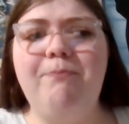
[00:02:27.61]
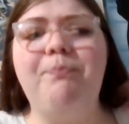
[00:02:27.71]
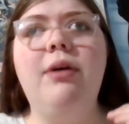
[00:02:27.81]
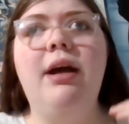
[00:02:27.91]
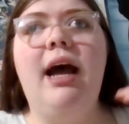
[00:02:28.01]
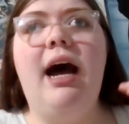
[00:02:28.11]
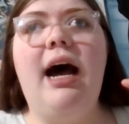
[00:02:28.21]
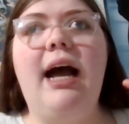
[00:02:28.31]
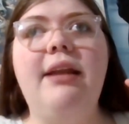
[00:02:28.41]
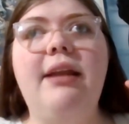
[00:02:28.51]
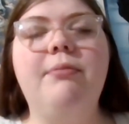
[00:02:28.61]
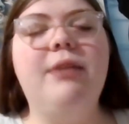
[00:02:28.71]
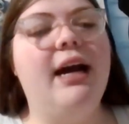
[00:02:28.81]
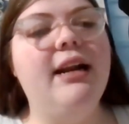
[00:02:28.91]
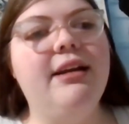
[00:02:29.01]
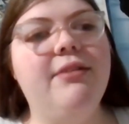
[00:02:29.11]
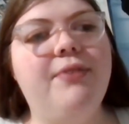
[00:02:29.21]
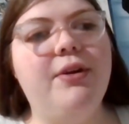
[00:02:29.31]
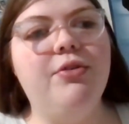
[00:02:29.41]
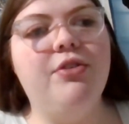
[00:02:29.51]
So I am kind of
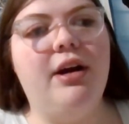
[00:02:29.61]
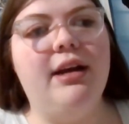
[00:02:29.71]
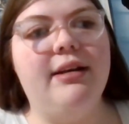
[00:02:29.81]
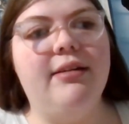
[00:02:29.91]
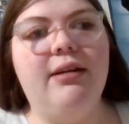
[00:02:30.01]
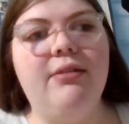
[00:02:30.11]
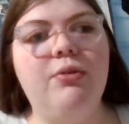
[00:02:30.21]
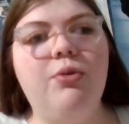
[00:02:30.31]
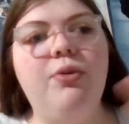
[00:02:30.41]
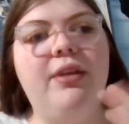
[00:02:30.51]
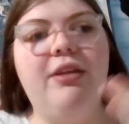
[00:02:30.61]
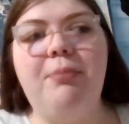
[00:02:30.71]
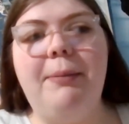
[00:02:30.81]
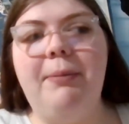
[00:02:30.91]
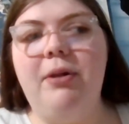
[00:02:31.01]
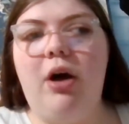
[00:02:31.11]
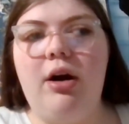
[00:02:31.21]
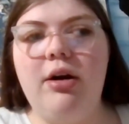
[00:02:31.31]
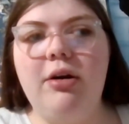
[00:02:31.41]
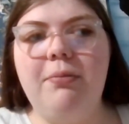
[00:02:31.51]
confused on who these people
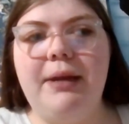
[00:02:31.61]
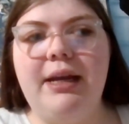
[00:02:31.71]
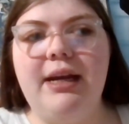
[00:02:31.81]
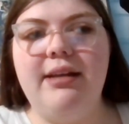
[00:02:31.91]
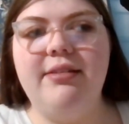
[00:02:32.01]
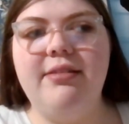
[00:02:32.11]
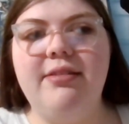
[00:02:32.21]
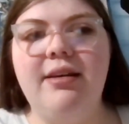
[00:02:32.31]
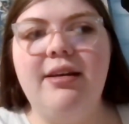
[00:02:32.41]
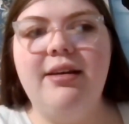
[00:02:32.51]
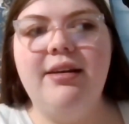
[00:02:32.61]
are, because